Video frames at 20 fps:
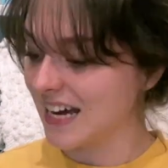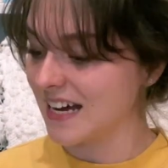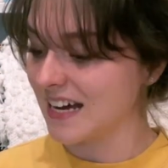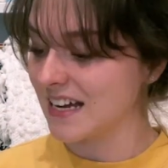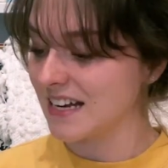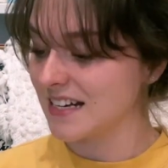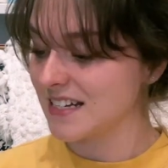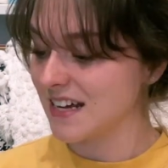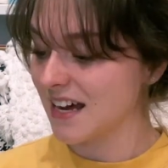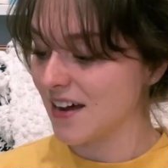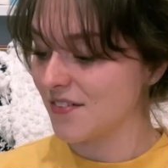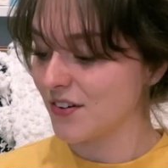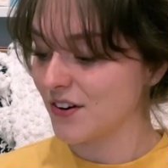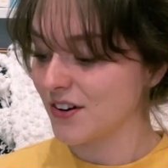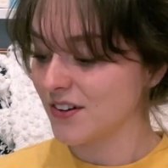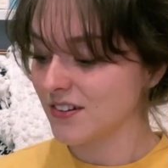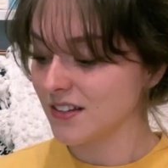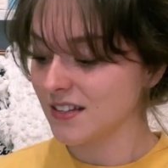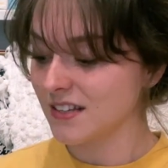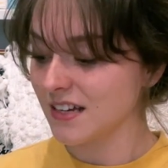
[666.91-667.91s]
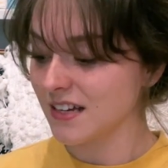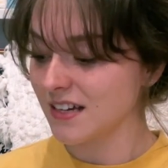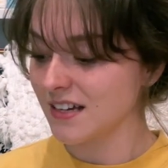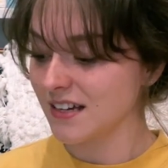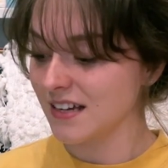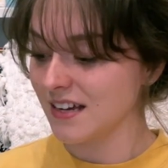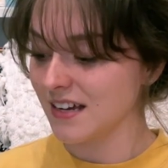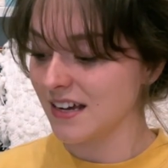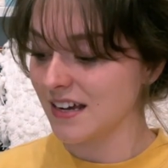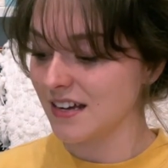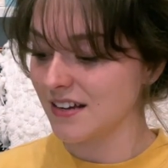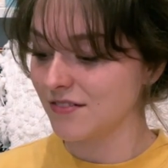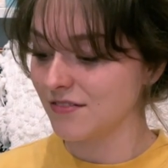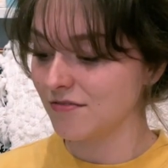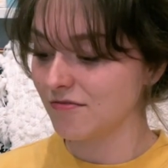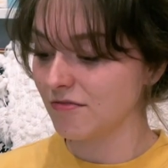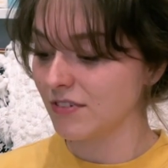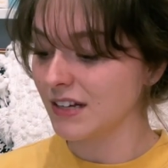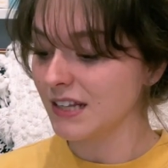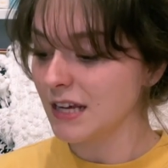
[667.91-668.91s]
And I've heard that, that it
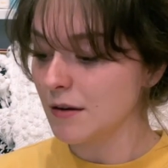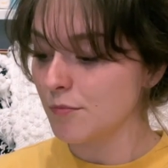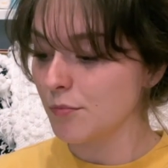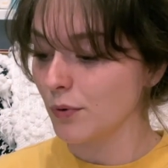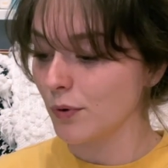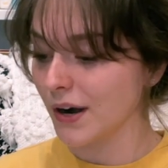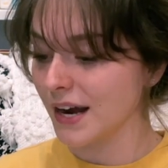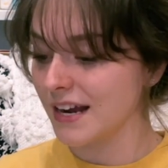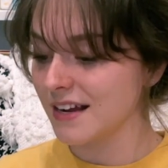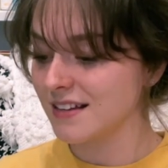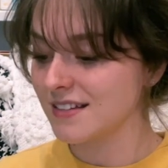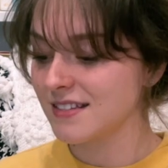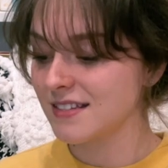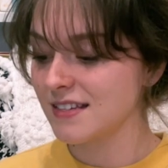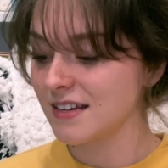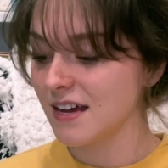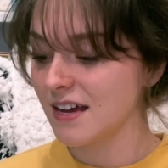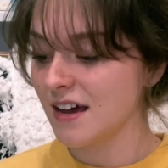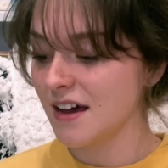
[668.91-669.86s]
really breaks